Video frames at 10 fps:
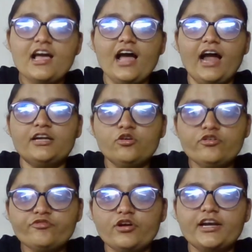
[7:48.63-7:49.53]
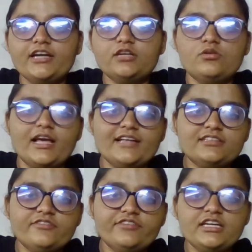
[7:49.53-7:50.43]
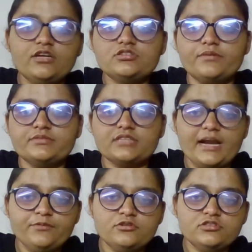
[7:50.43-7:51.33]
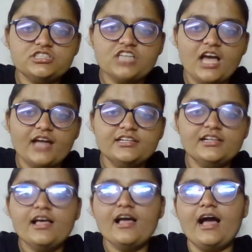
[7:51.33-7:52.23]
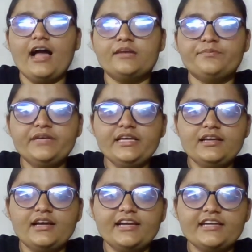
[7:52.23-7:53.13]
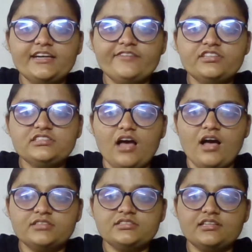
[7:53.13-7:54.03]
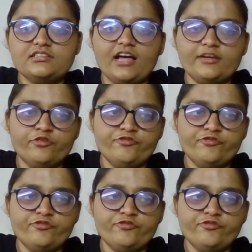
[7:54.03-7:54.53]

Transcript: And don't forget to like the video, subscribe to the channel, and be connected with us. Thank you for